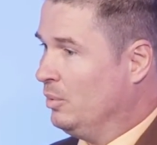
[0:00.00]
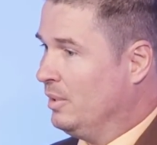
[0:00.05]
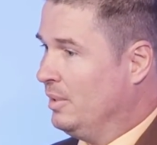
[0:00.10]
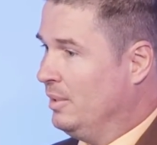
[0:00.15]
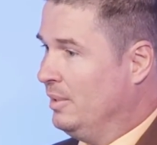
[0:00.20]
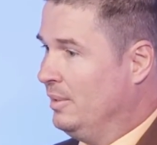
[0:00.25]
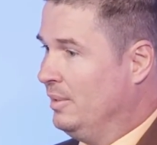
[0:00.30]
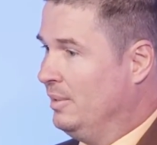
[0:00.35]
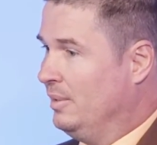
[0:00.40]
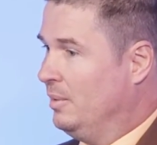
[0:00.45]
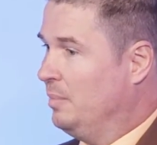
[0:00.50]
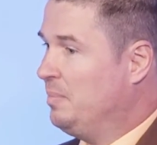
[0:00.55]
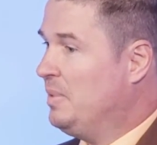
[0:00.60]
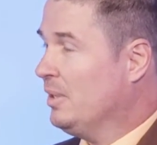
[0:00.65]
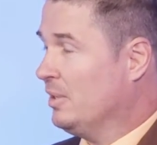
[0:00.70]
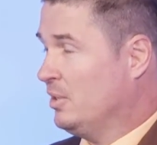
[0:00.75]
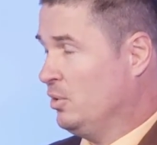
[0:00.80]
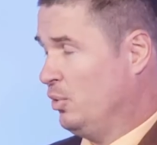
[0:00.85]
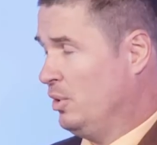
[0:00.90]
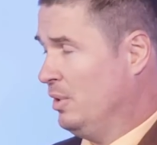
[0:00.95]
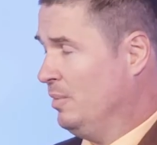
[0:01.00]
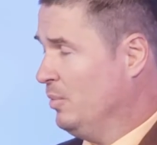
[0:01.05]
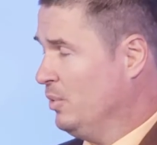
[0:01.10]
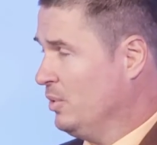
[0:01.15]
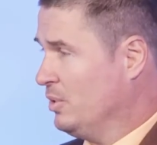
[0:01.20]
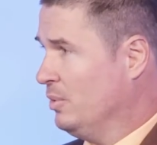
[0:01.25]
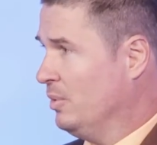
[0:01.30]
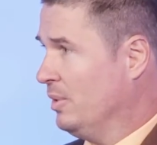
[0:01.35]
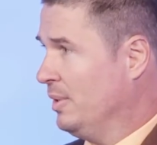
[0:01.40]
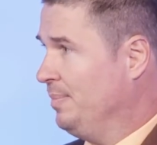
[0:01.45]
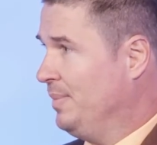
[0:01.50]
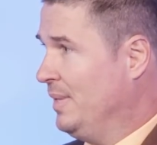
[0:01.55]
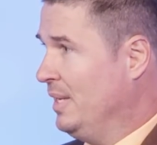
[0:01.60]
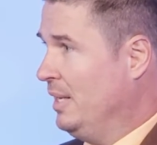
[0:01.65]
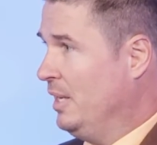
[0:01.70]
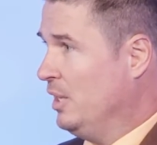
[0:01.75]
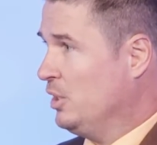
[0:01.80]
a bit of knowledge in programming